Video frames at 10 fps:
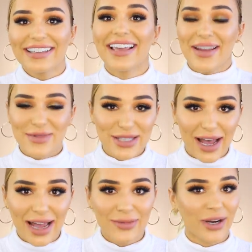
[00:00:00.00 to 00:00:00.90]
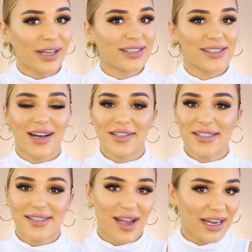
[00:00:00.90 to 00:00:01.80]
came the time where I could start
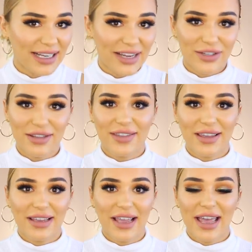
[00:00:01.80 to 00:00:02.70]
designing everything.